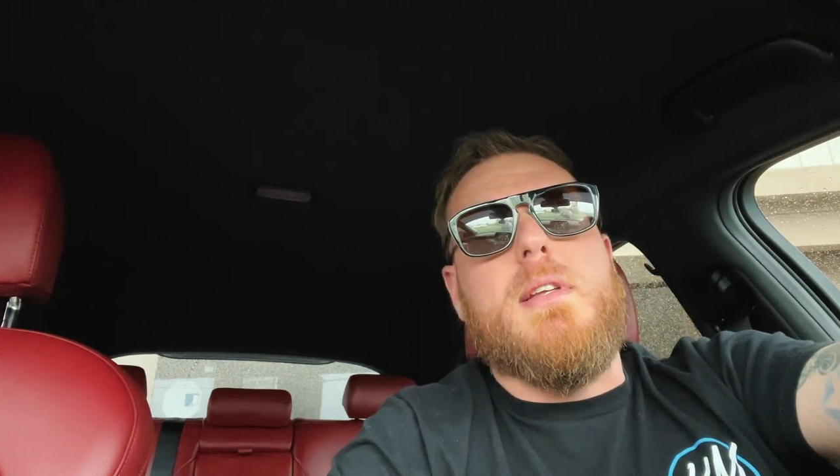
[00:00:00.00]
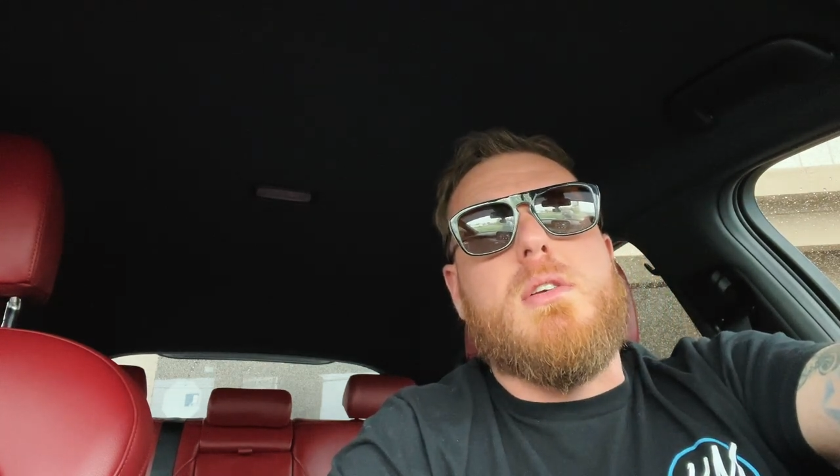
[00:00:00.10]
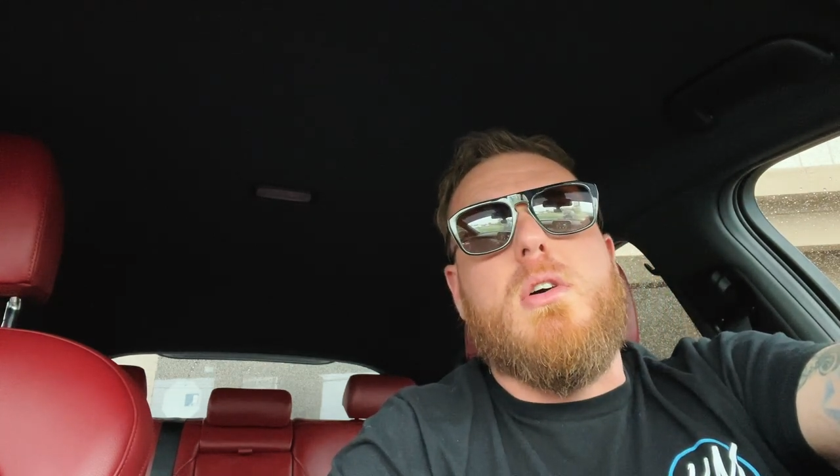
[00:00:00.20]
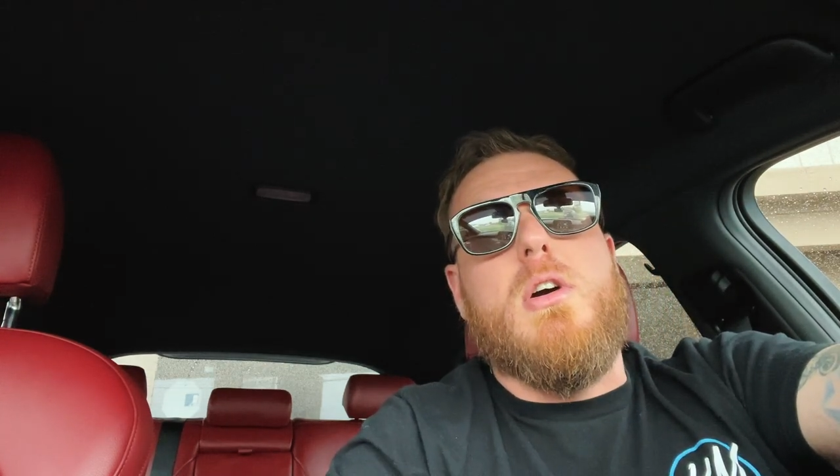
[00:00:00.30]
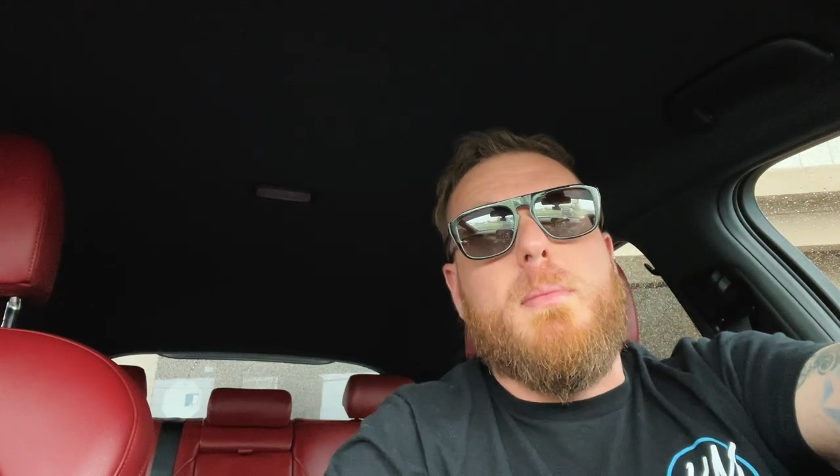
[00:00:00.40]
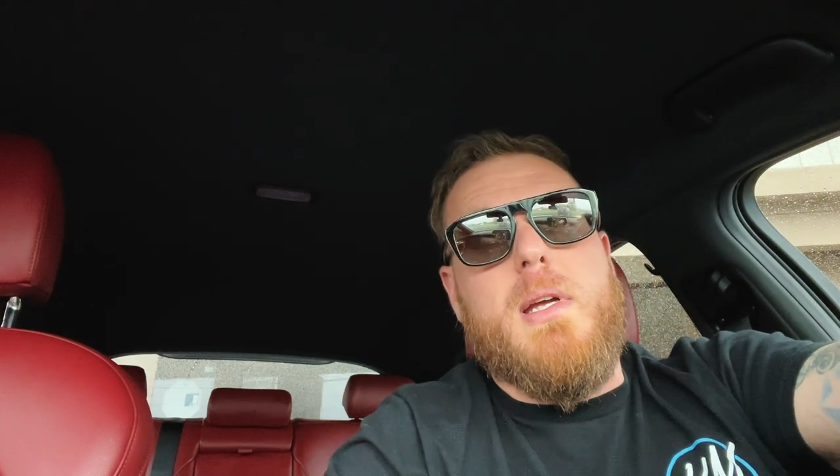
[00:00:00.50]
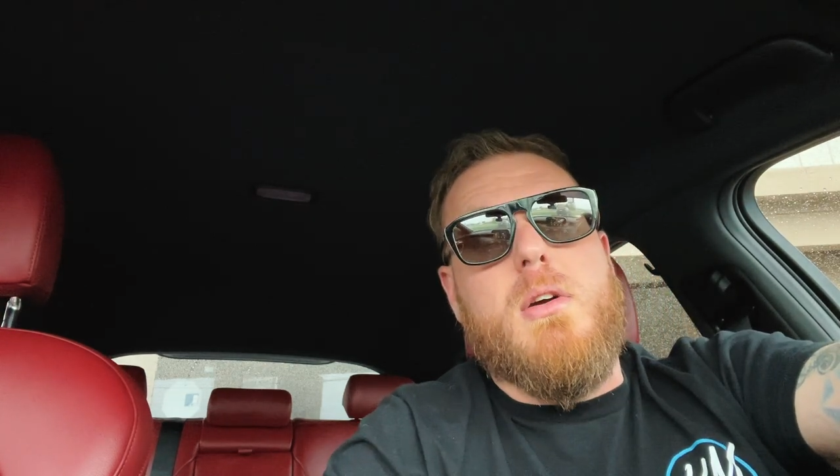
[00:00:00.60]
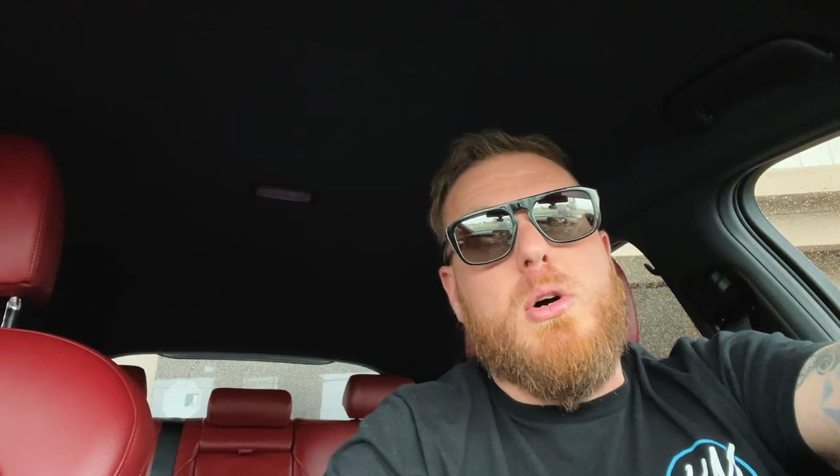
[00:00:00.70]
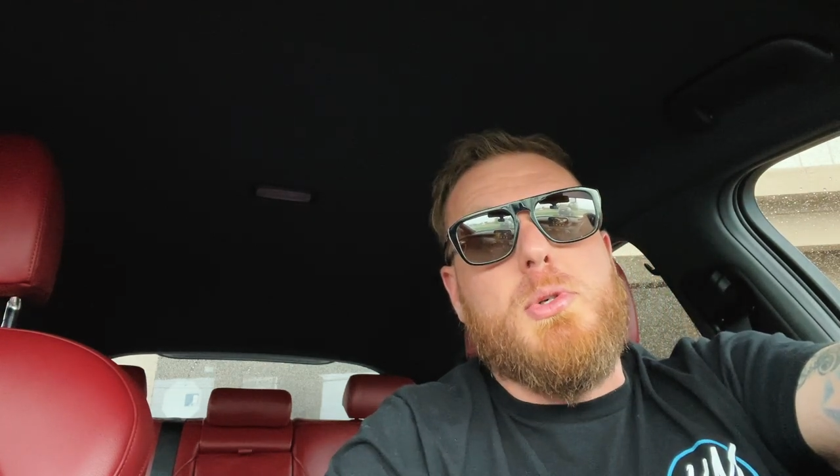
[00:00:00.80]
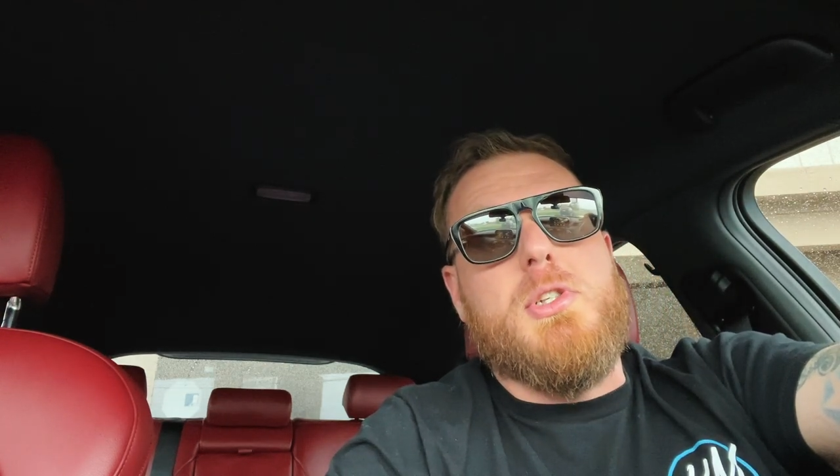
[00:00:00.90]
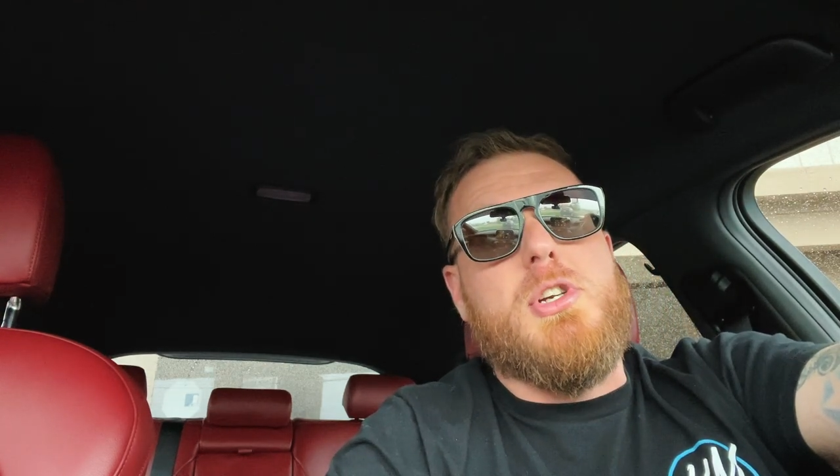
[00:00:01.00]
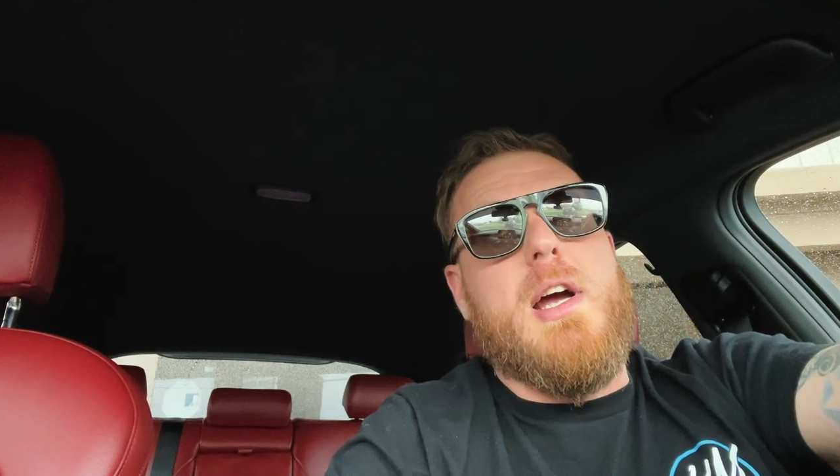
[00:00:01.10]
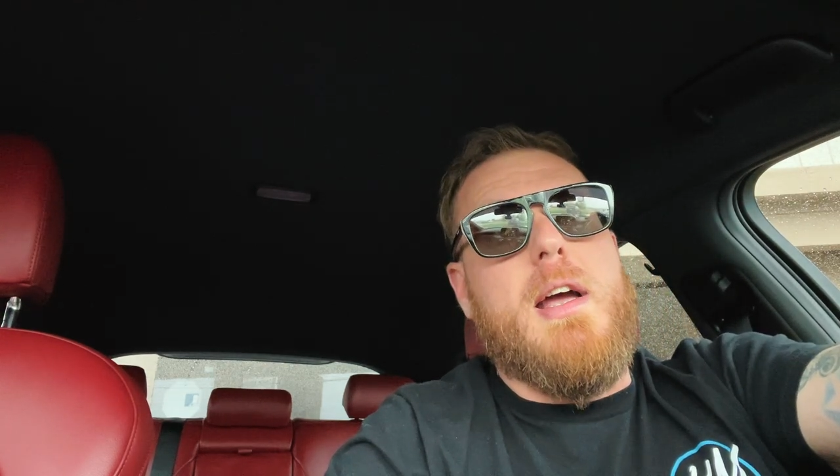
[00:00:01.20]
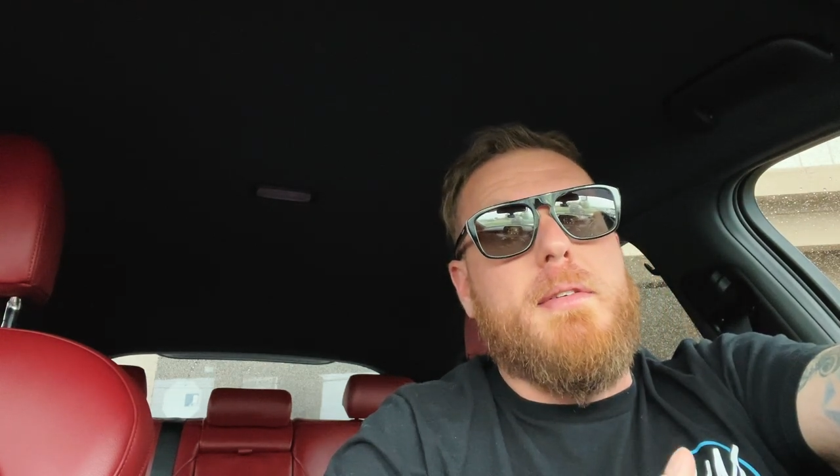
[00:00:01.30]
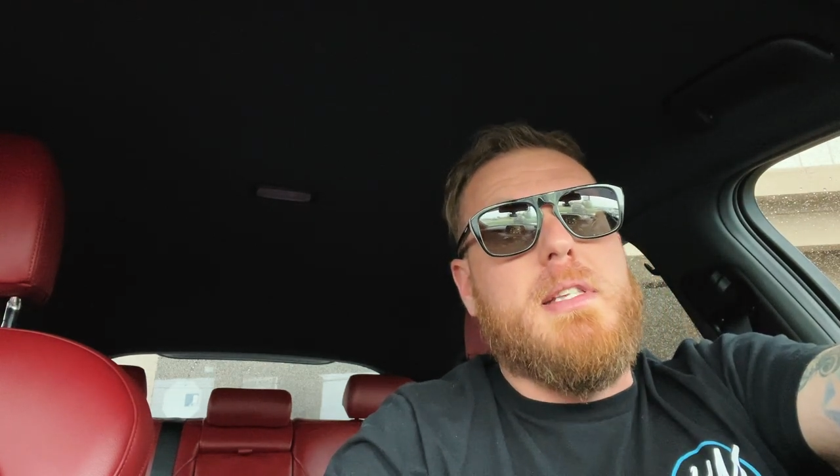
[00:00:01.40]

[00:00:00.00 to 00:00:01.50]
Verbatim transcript: this car being all-wheel drive,